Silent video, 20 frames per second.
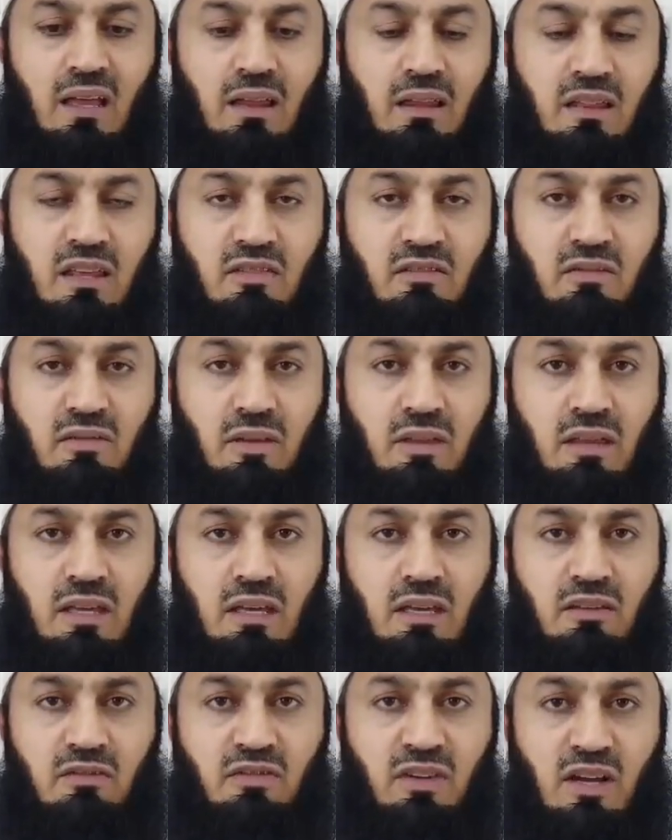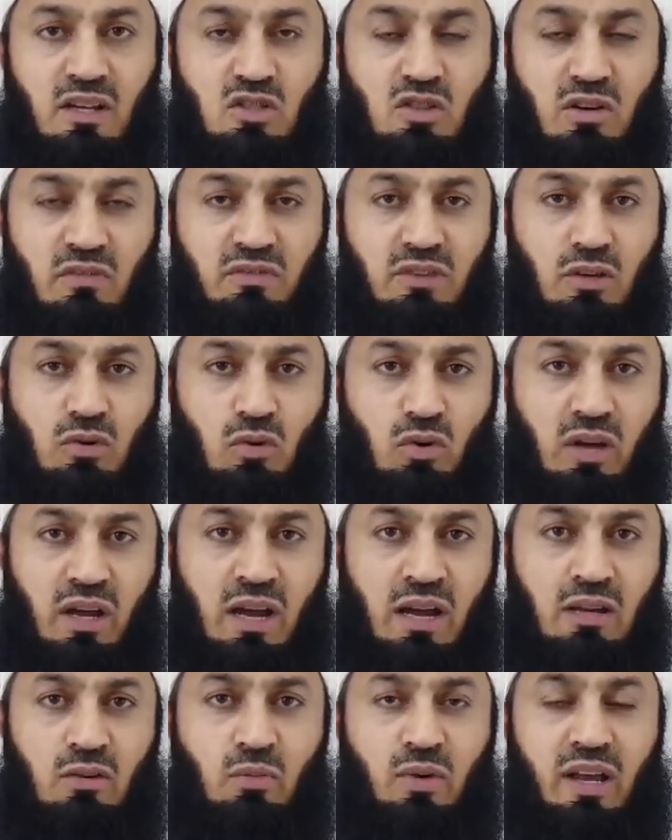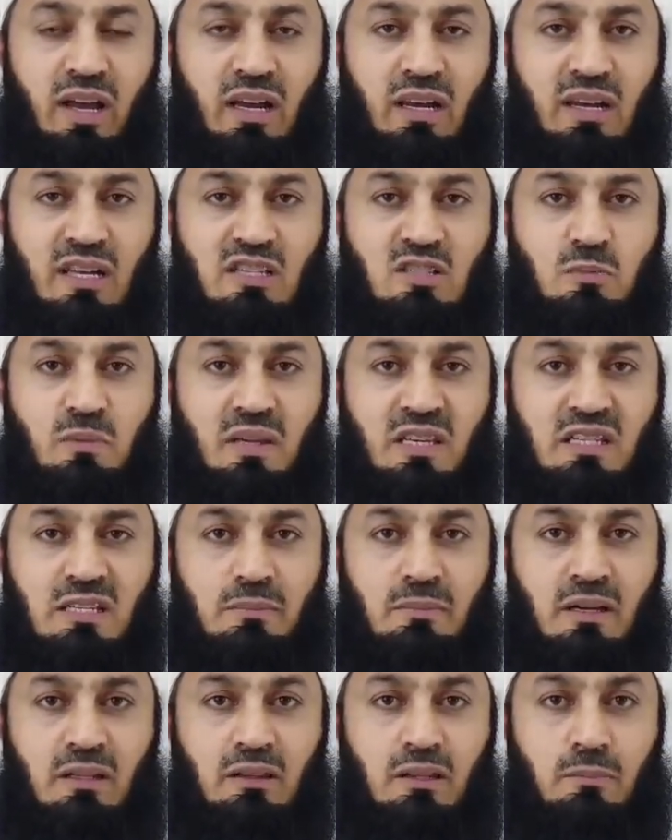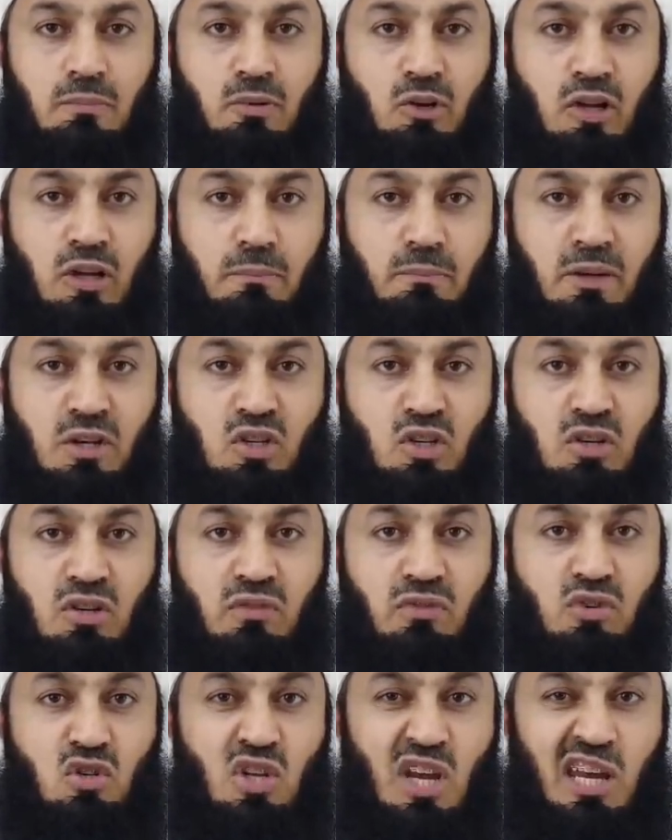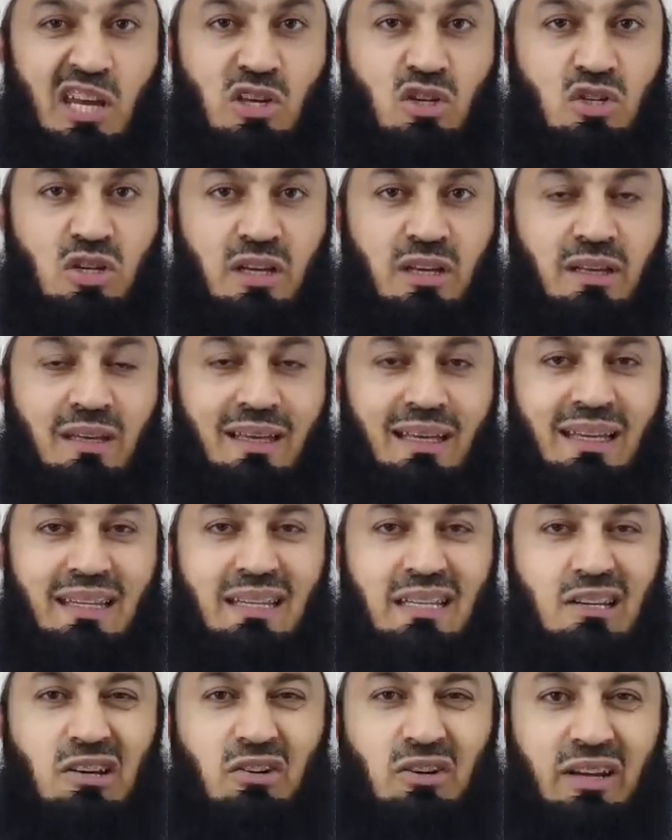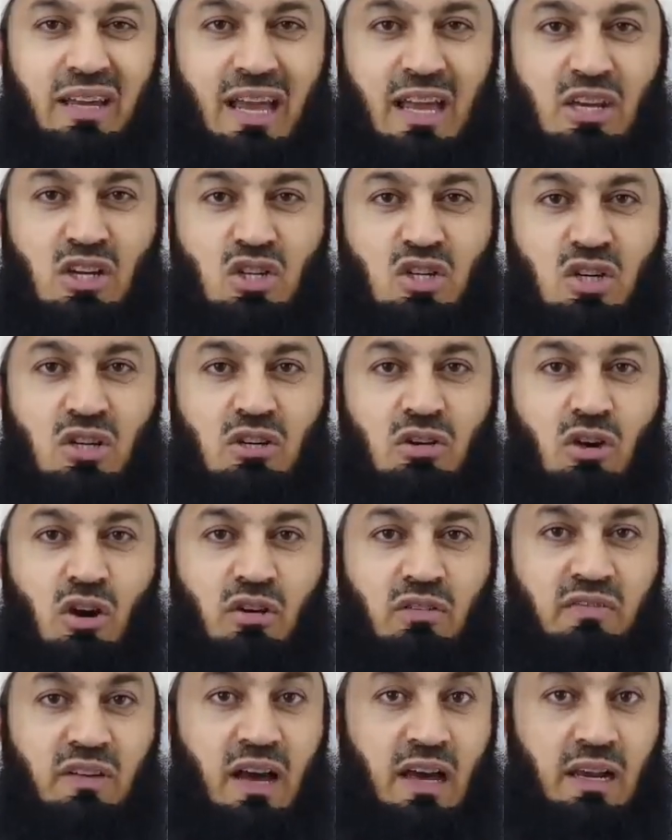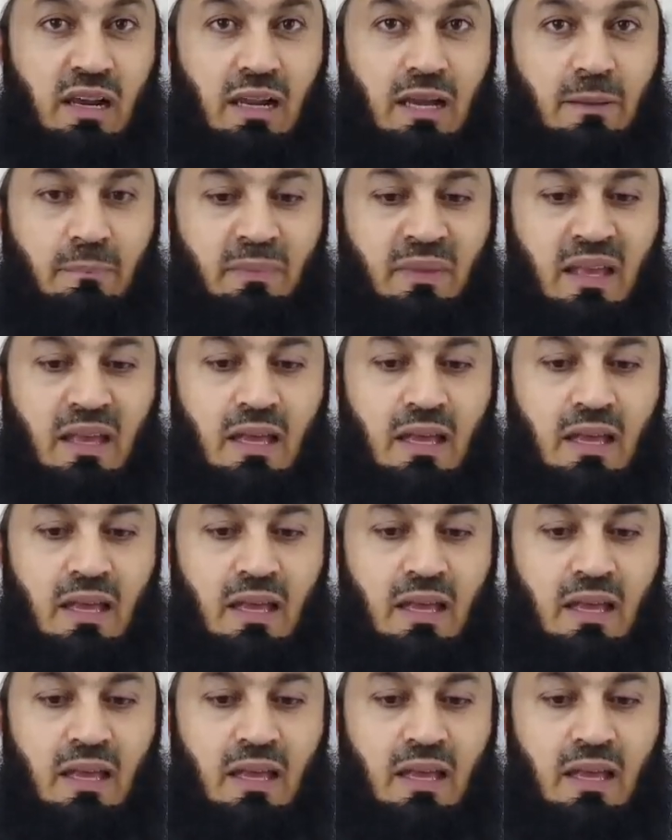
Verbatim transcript: the, the verse of the Quran where Allah speaks about the prohibition of changing the creation of Allah.